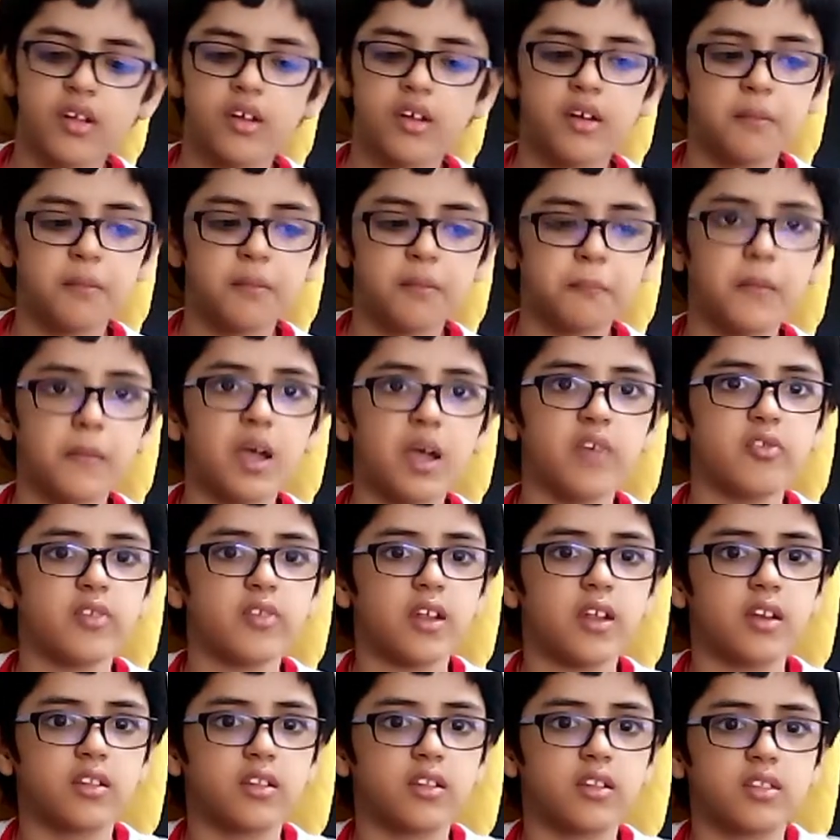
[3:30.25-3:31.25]
My
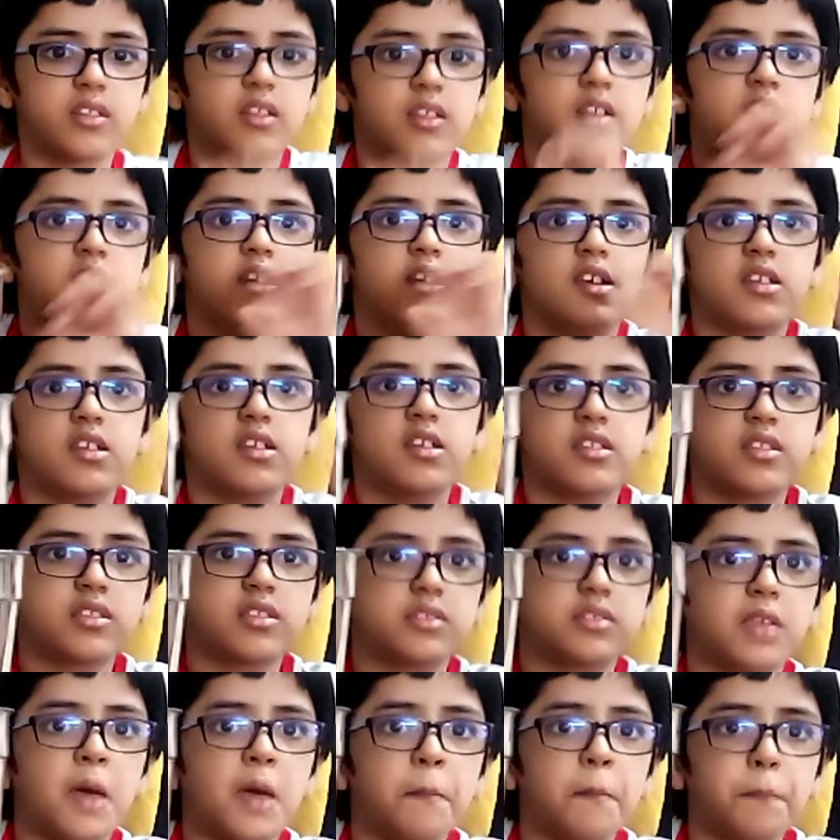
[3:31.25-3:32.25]
friends,
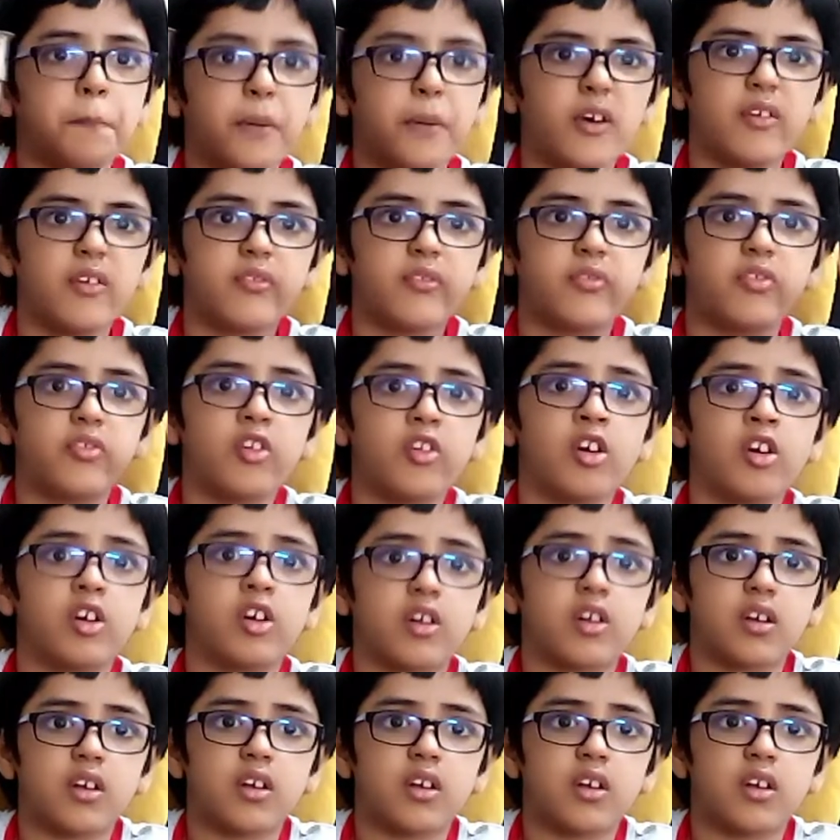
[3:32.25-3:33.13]
step 4.